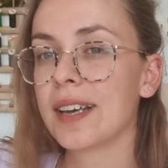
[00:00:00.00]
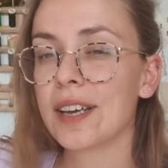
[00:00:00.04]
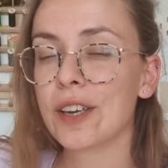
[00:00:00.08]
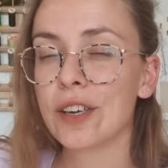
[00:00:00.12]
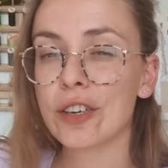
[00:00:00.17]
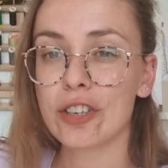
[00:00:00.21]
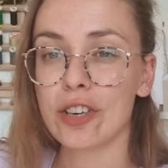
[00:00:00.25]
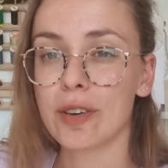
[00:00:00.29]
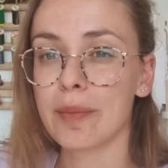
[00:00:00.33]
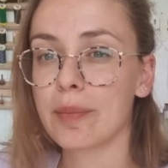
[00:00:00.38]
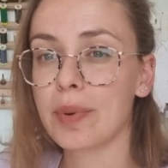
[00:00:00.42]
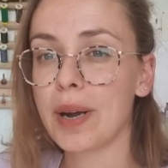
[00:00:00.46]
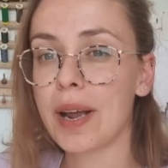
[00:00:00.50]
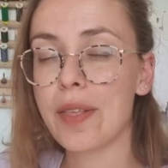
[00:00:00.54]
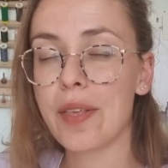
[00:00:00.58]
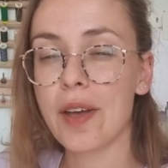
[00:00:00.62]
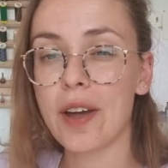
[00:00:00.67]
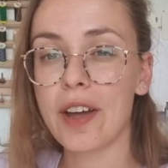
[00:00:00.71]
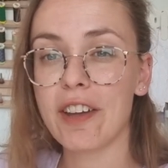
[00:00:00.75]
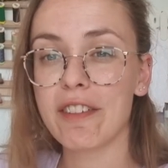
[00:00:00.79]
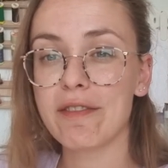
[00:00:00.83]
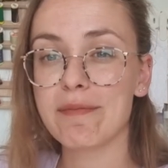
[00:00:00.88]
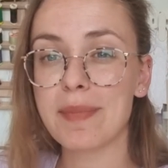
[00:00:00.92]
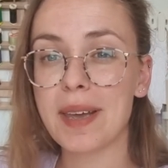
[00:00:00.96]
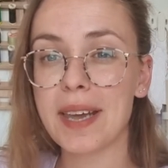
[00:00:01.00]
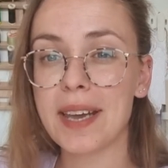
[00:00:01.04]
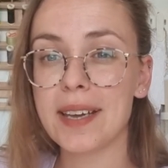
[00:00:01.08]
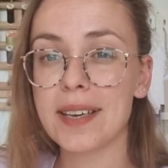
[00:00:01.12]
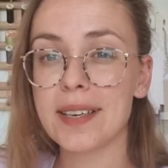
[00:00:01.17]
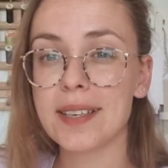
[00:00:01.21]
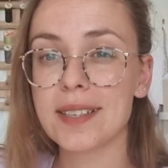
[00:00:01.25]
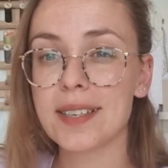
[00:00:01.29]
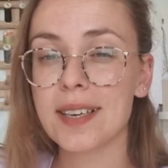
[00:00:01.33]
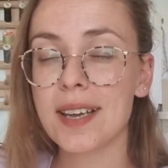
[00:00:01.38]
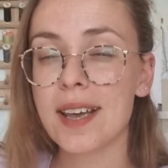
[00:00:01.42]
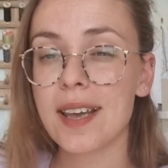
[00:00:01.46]
chambre that I've
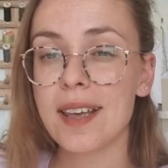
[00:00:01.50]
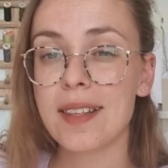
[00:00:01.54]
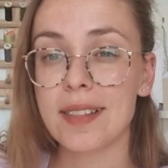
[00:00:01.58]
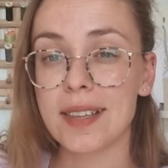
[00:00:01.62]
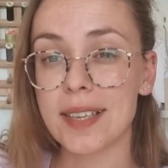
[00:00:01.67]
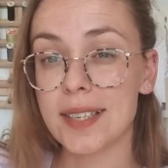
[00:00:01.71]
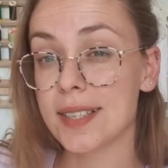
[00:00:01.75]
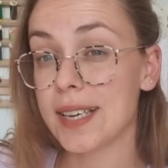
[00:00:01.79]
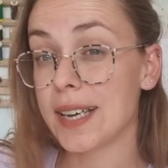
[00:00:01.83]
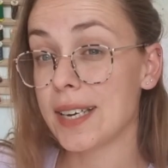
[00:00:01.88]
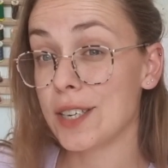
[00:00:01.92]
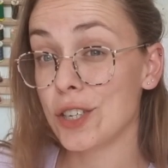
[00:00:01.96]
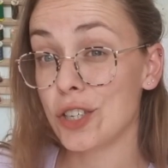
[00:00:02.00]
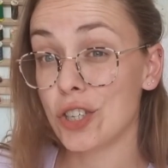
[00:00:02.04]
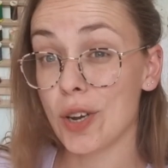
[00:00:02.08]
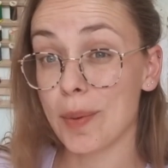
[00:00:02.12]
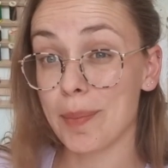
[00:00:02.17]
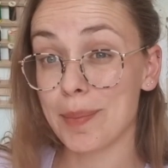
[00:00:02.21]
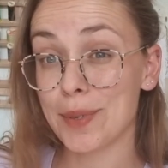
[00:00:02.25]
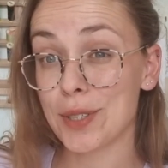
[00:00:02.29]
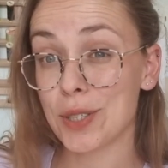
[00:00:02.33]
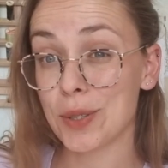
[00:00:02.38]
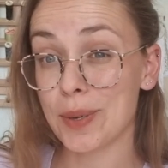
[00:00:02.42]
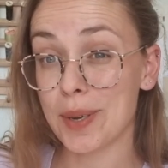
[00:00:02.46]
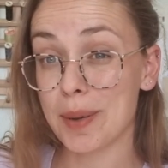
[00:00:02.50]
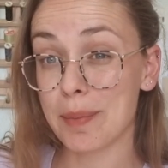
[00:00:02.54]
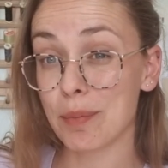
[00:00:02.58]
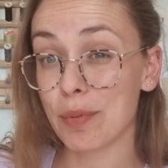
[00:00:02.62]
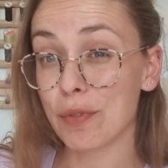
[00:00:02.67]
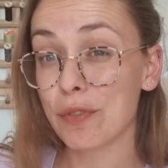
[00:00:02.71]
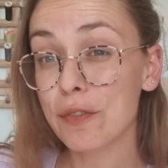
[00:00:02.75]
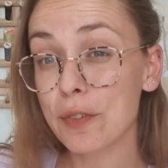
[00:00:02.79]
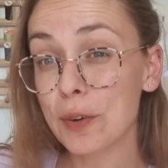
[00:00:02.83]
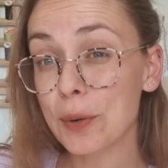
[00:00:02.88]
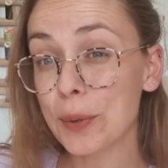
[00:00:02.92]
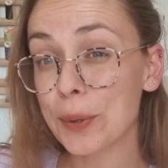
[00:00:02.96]
made the Zadie jumpsuit in
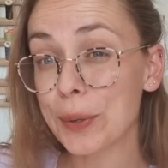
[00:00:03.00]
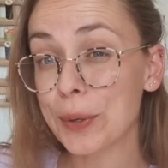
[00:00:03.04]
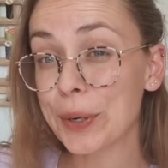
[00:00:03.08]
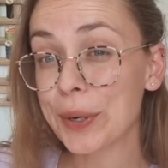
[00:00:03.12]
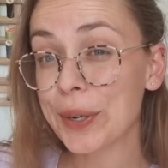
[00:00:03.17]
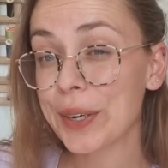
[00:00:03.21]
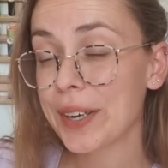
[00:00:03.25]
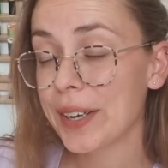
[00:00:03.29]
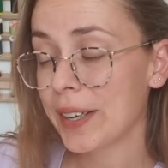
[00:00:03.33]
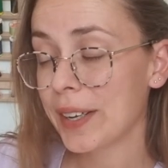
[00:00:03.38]
before,